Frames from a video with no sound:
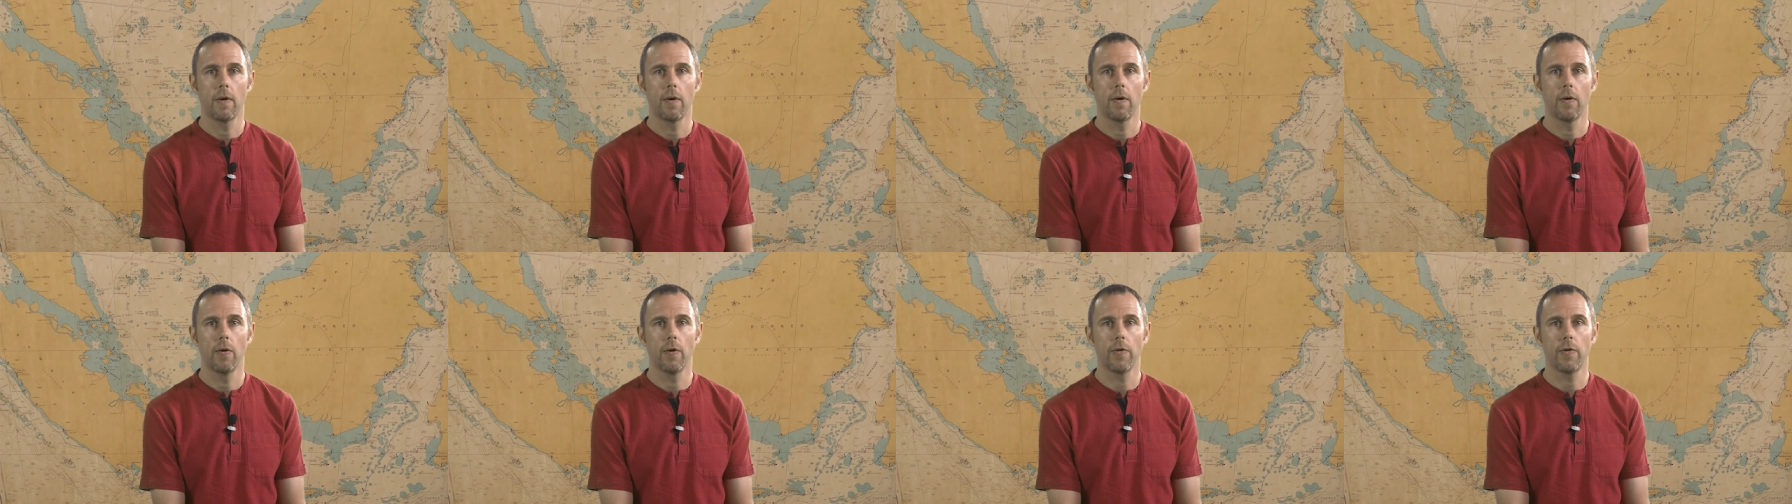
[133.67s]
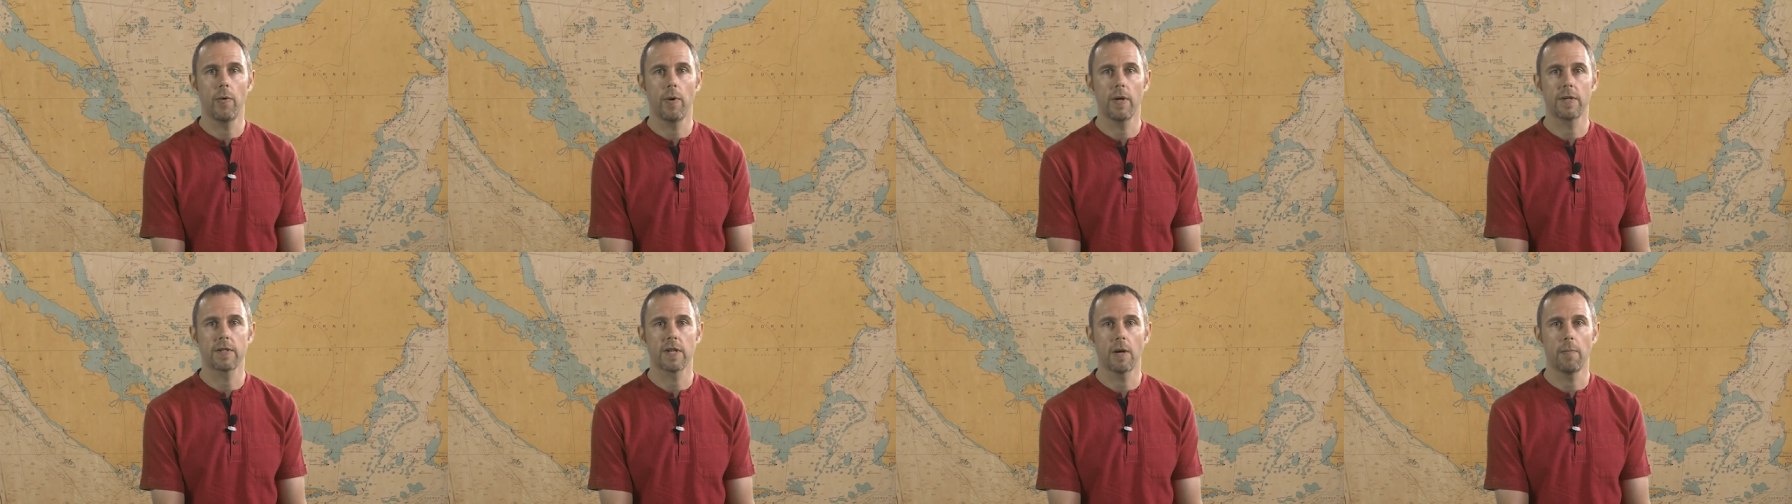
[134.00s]
or
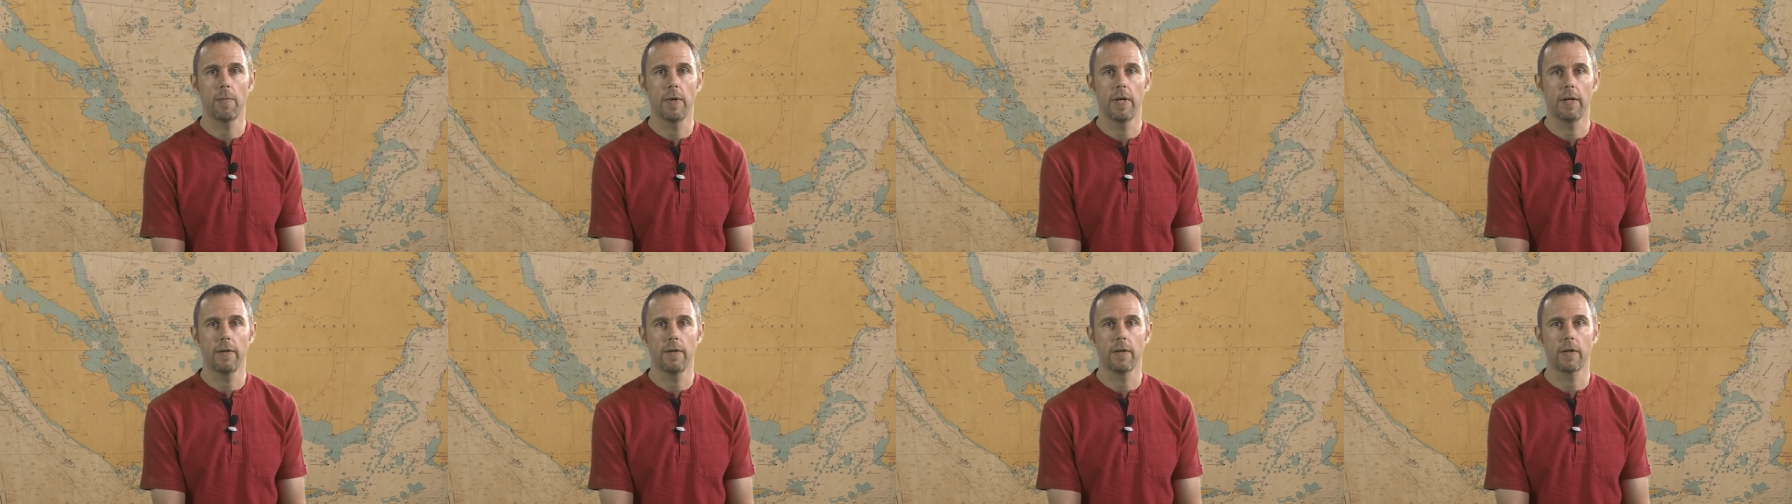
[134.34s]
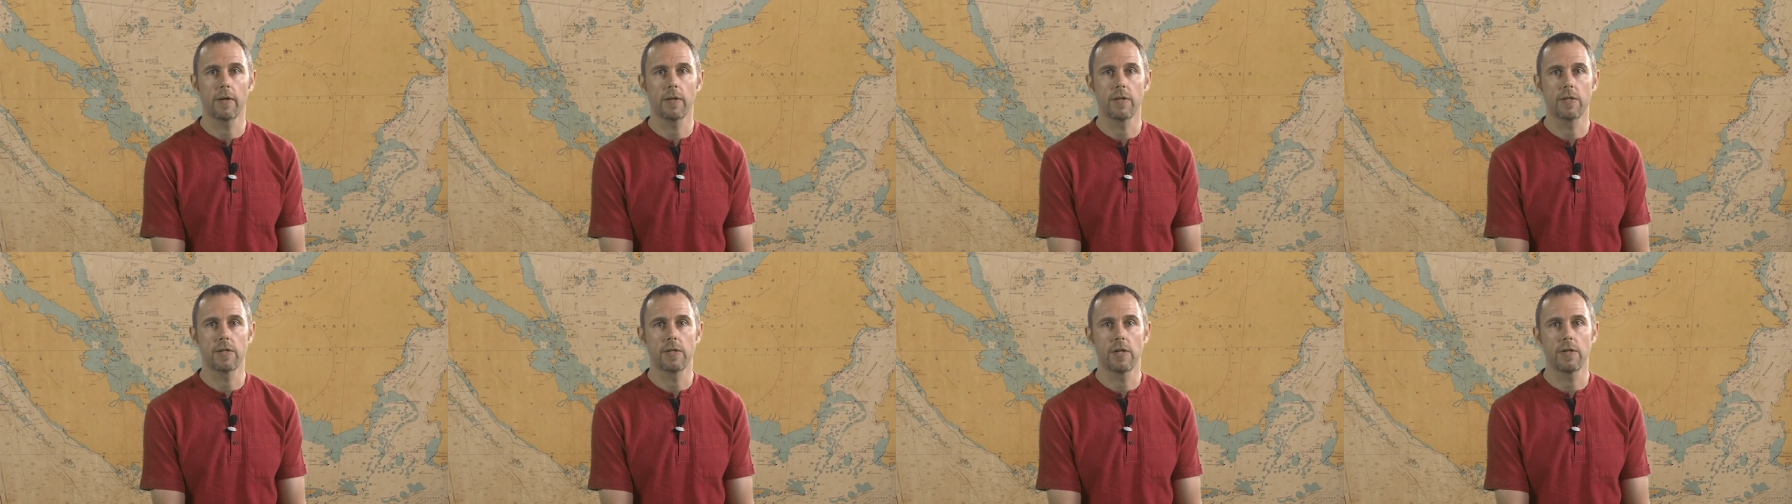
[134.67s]
through examining the
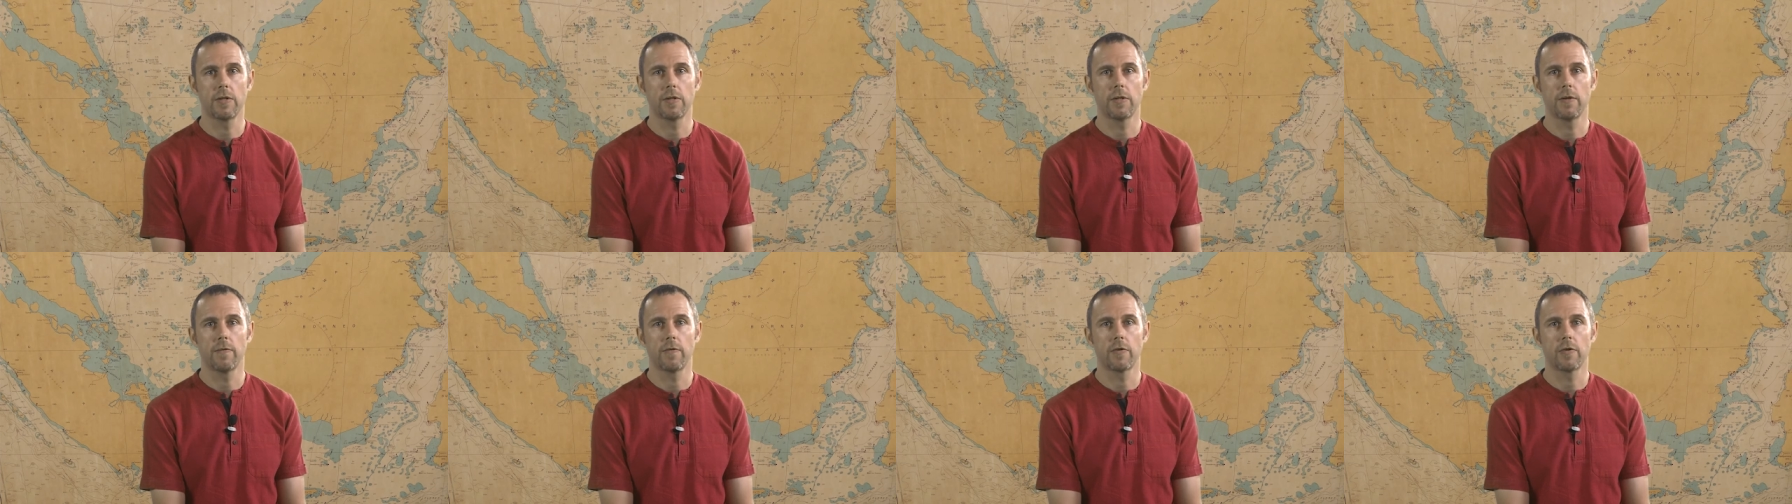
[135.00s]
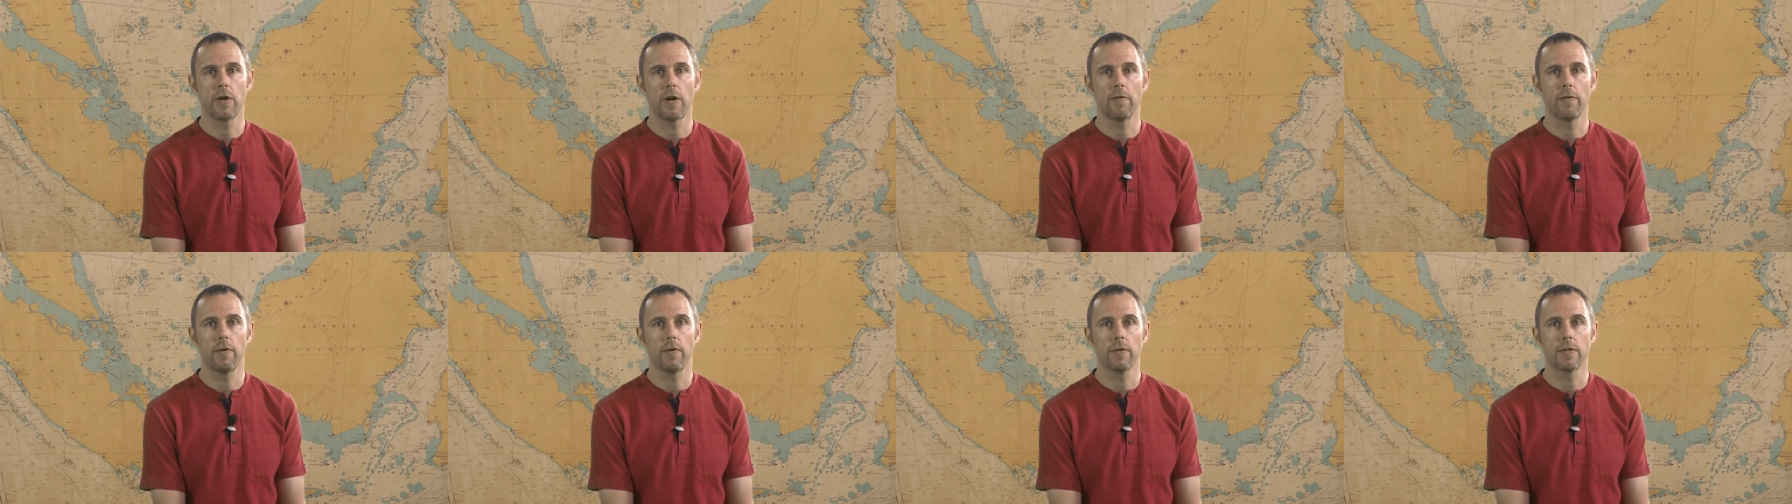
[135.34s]
constitutive
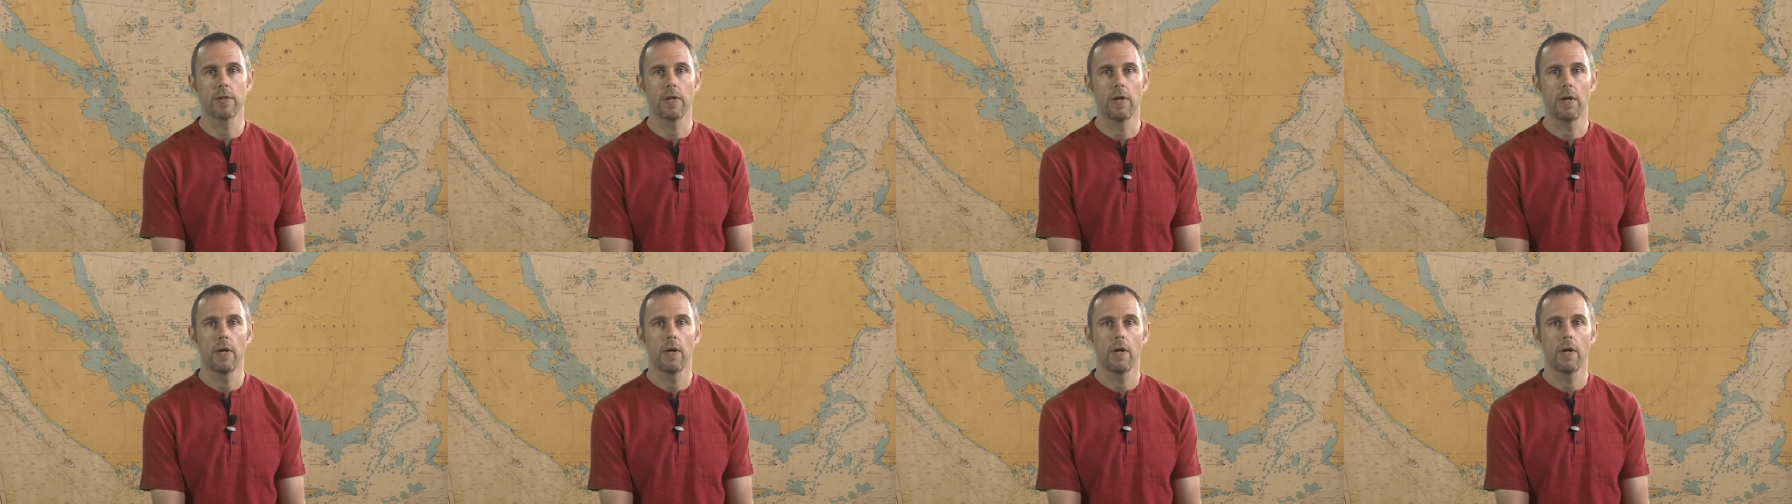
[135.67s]
travels